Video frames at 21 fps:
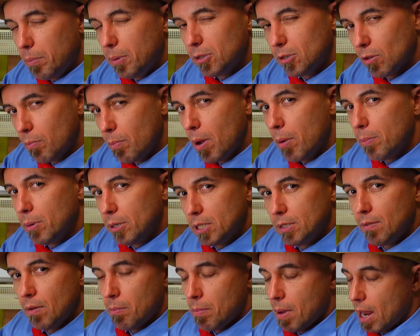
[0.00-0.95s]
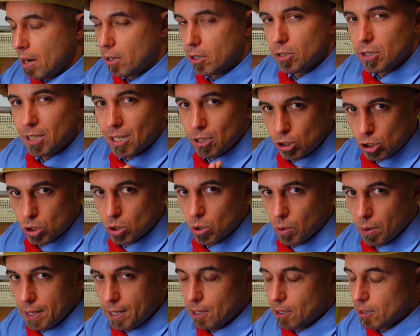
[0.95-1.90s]
piece of paper is even better because I can show
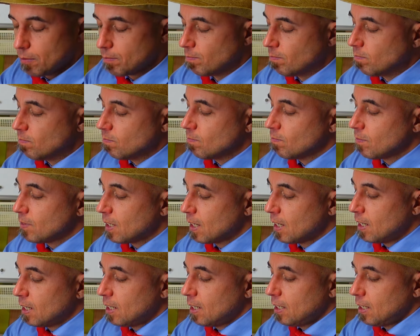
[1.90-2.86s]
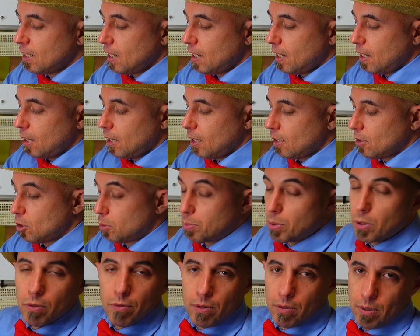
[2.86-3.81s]
later to
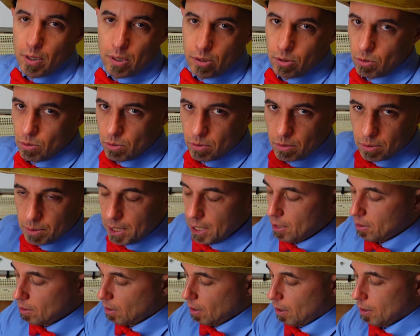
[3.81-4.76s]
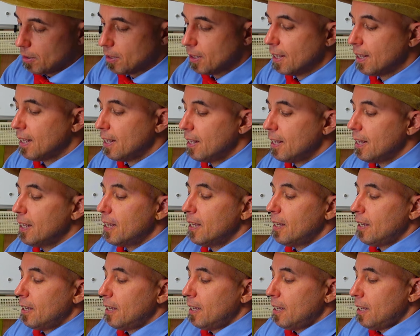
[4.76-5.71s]
prove it. There's no trick. Or
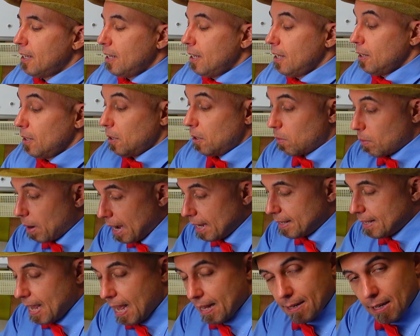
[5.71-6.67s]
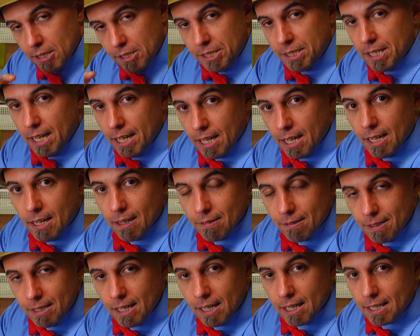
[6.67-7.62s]
write that, let's say
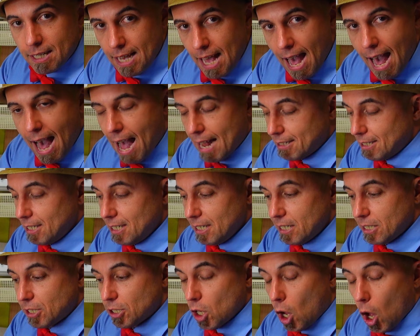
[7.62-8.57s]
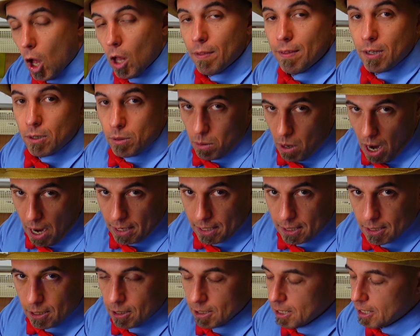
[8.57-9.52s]
the cat is on the
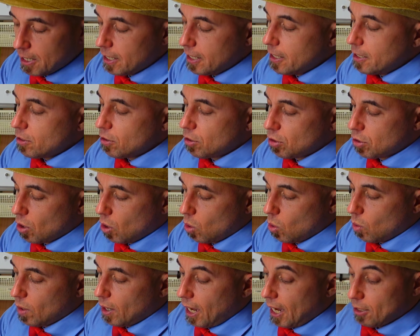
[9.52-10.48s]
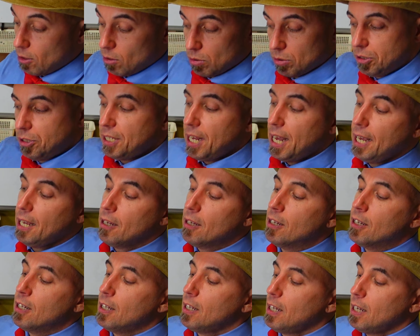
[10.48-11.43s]
rock. So I don't say,
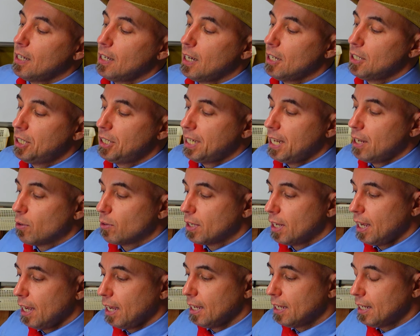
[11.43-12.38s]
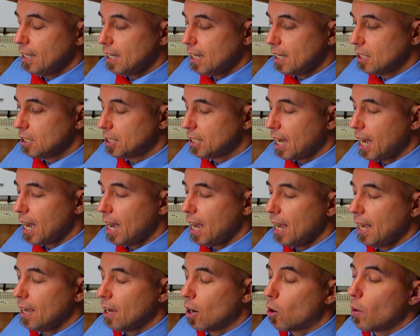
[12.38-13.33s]
and I say, okay kids,
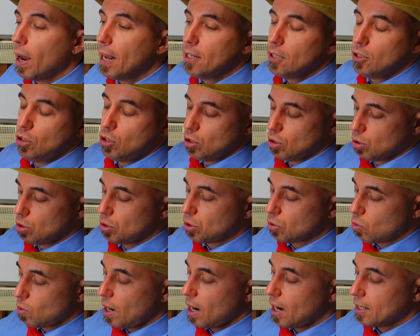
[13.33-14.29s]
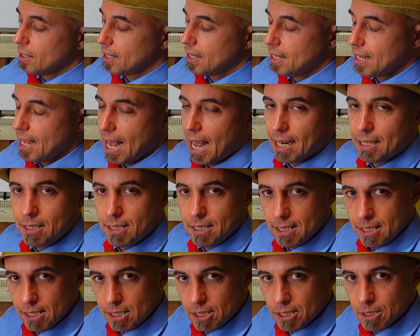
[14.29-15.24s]
I already chose where the cat
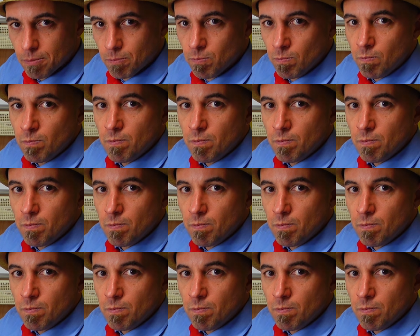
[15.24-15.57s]
is.